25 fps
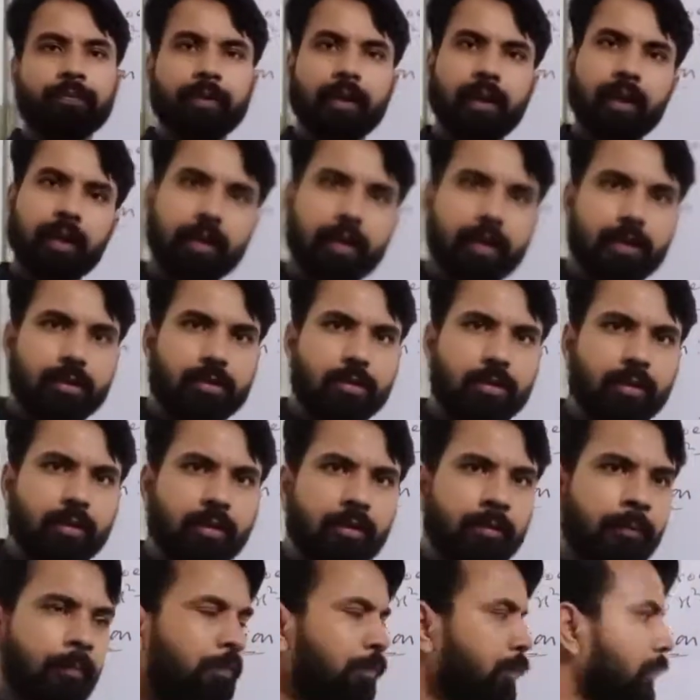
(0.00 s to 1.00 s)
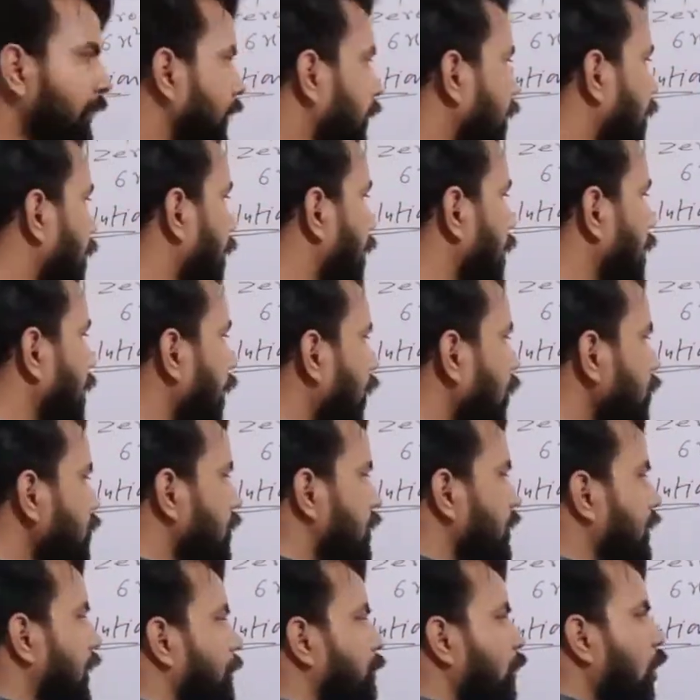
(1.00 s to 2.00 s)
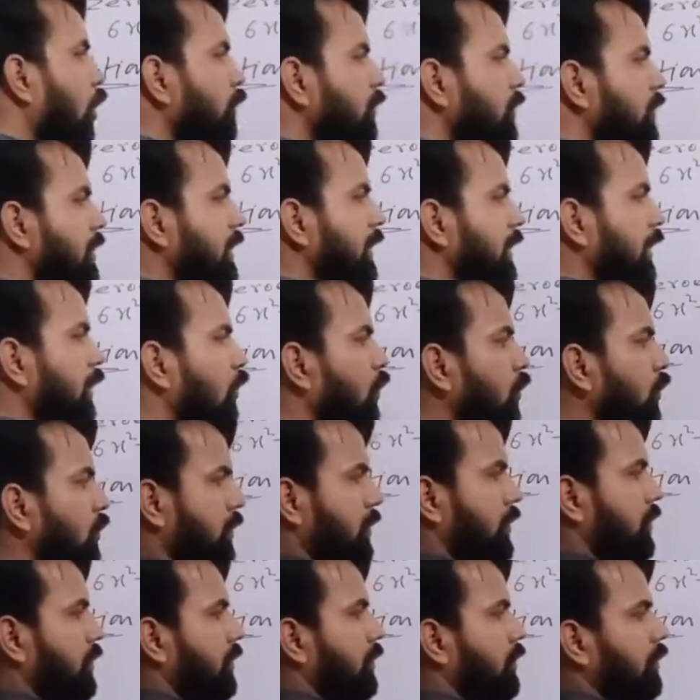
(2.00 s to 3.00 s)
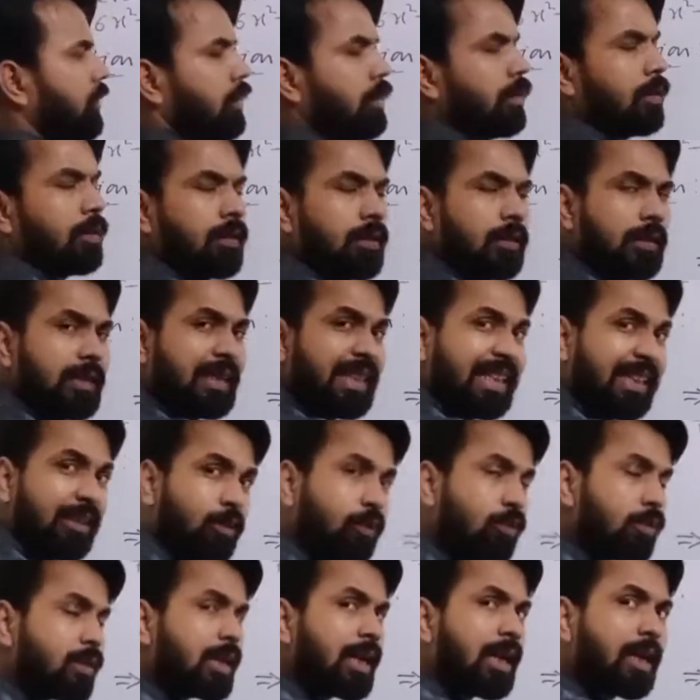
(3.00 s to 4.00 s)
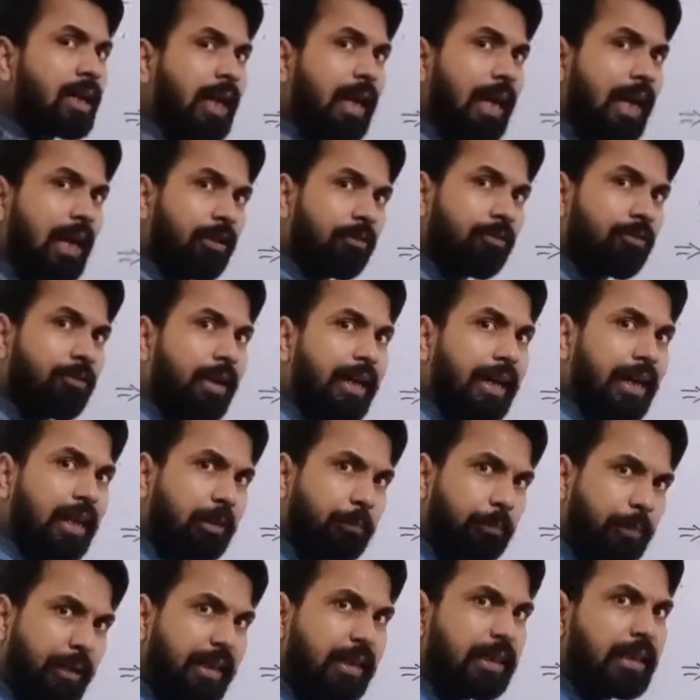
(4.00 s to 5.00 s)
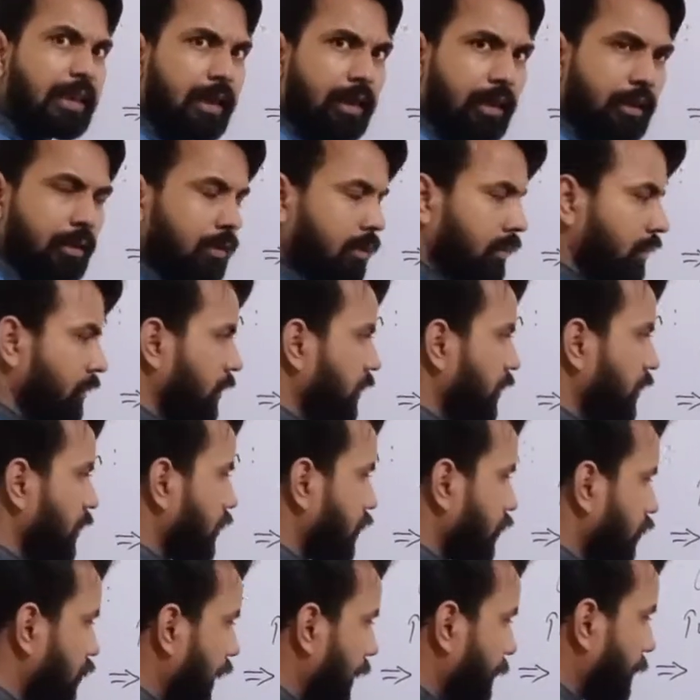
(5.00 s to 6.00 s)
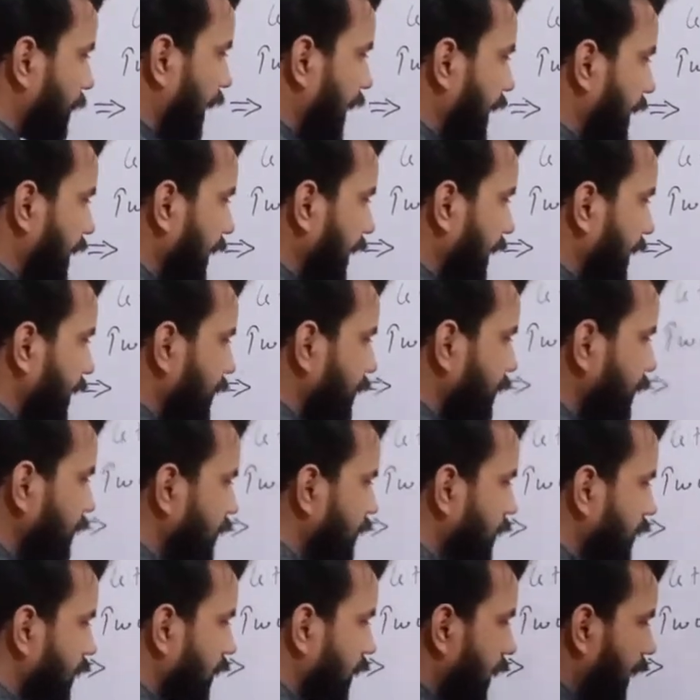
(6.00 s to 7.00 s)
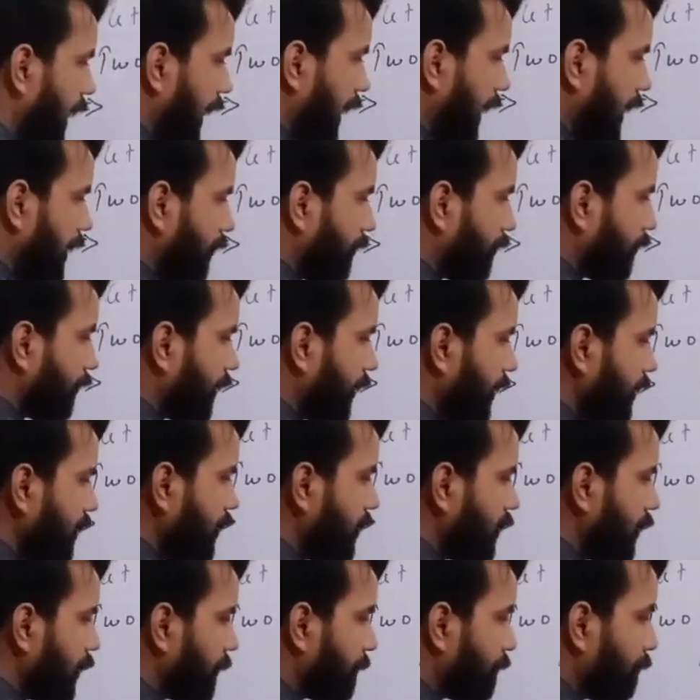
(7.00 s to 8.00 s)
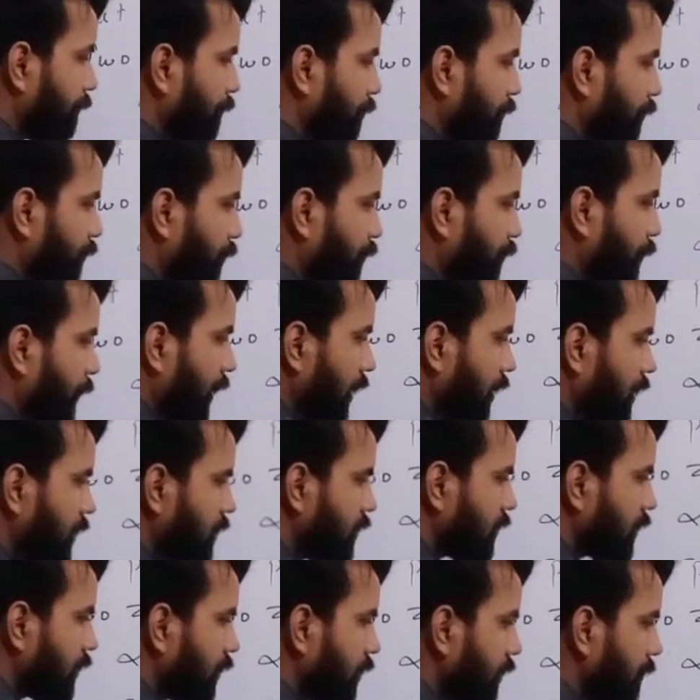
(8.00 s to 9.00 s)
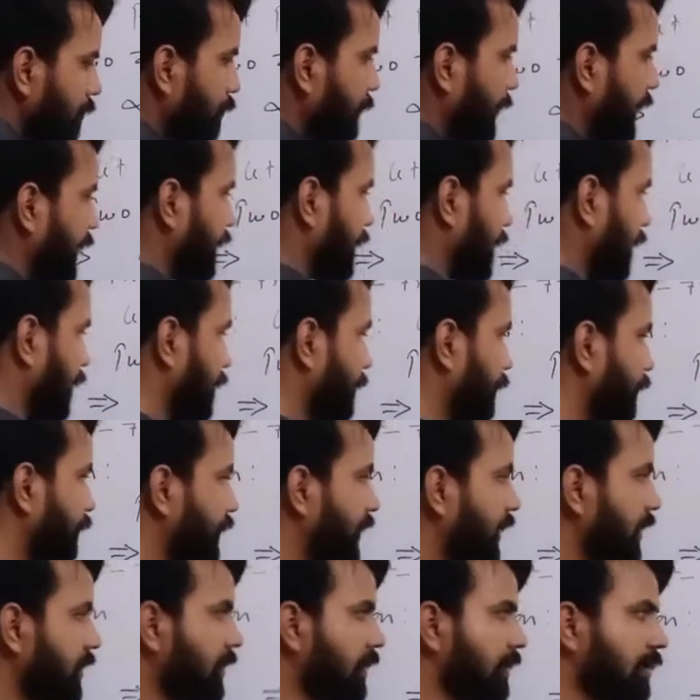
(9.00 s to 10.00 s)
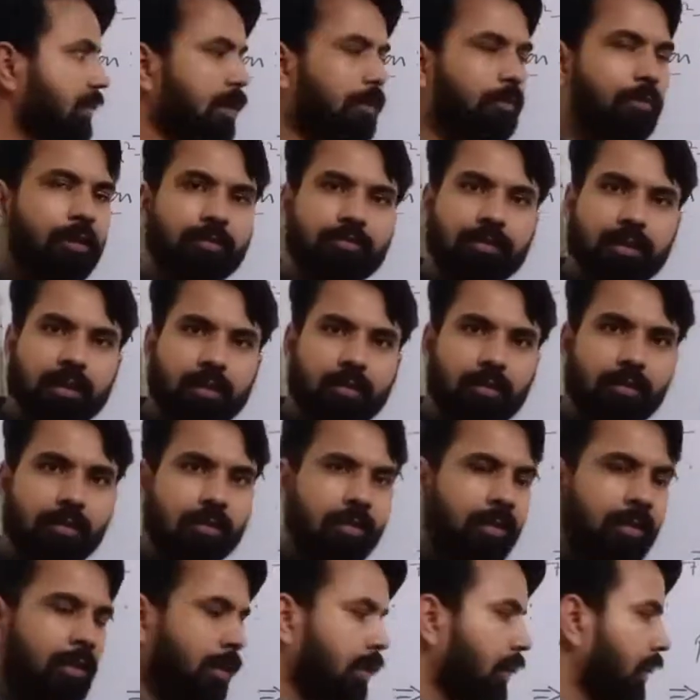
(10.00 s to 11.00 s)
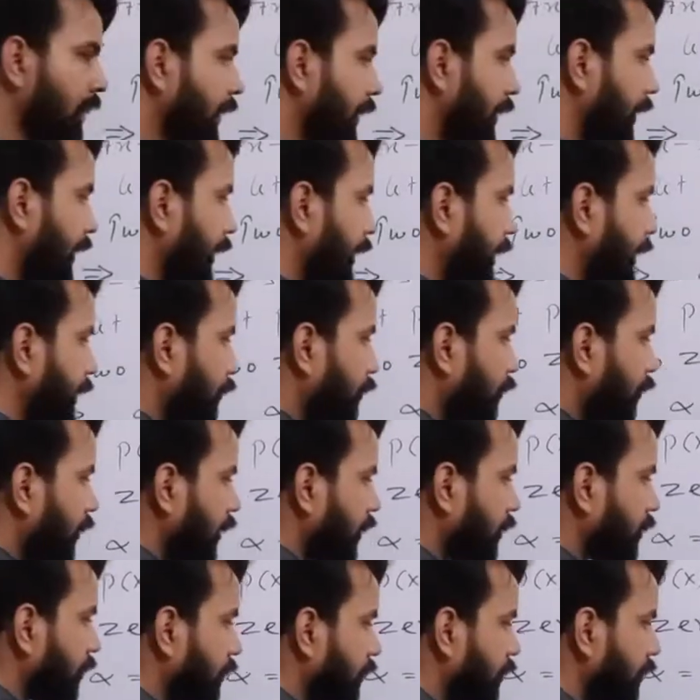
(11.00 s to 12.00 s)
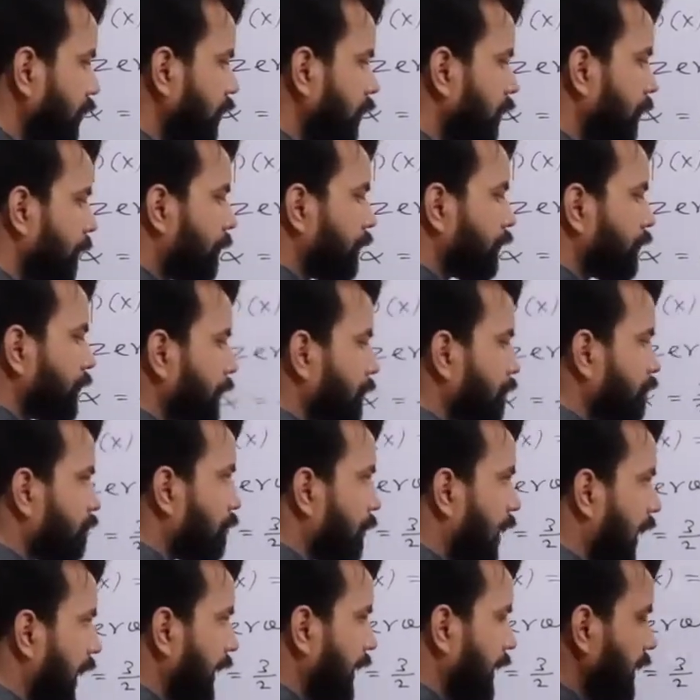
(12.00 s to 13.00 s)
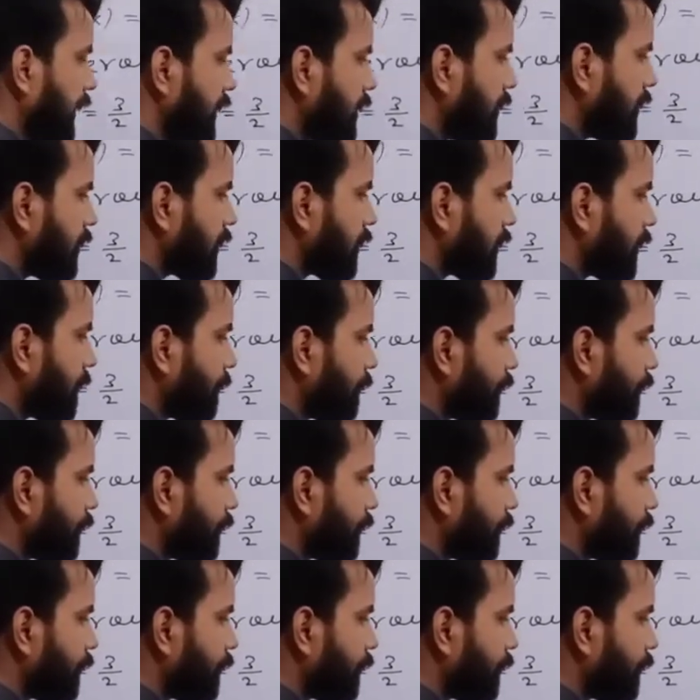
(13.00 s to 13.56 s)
Understood? Now sum of zeros. Zeros are alpha and beta. So I am writing here alpha plus beta. This is sum of zeros, equal to minus